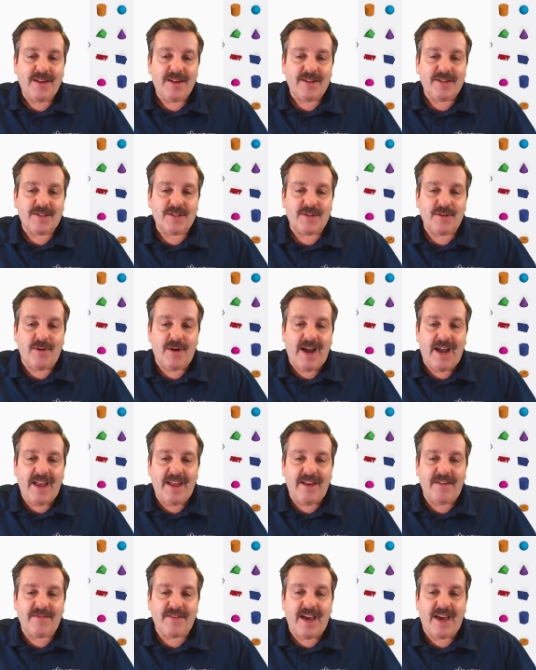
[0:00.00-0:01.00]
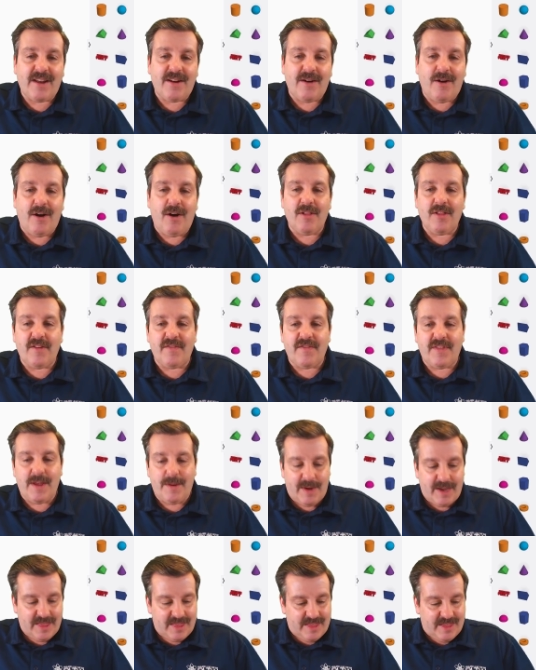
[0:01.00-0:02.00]
So I have got all of
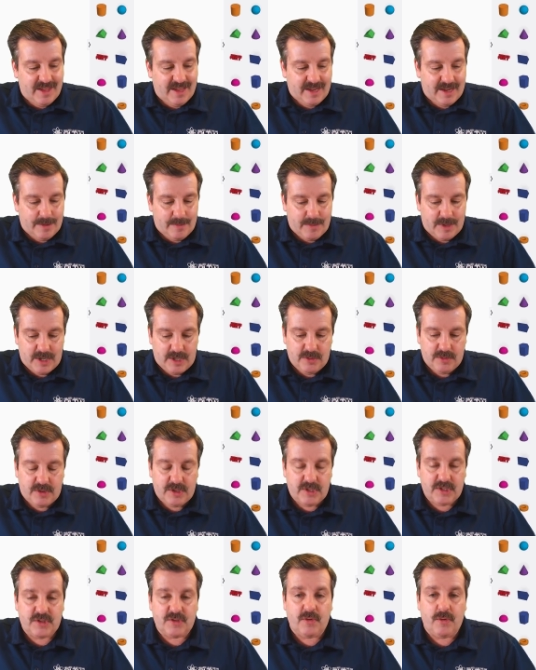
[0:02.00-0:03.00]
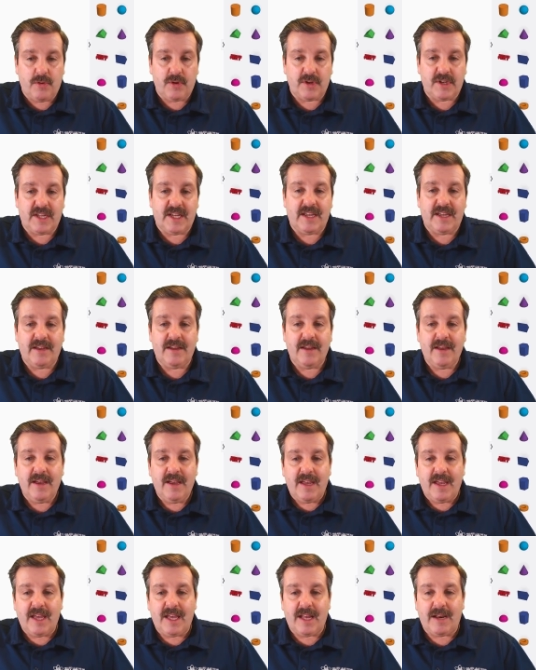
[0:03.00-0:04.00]
them, I think. I'm going to do control D,
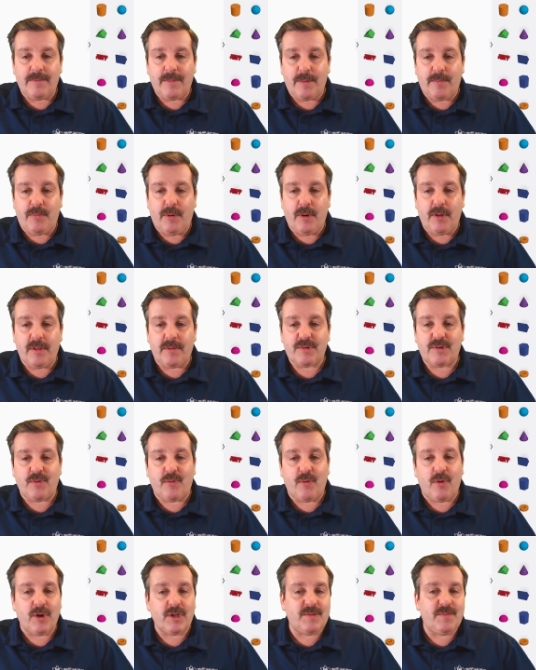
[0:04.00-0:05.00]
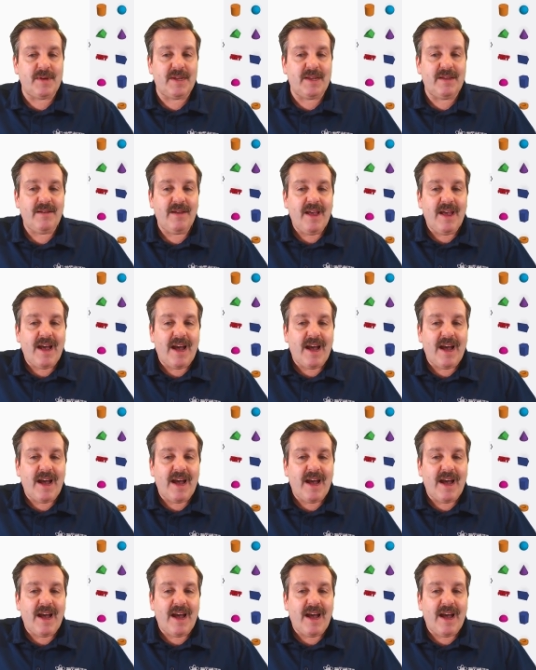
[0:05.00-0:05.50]
and I'm going to pull them towards me.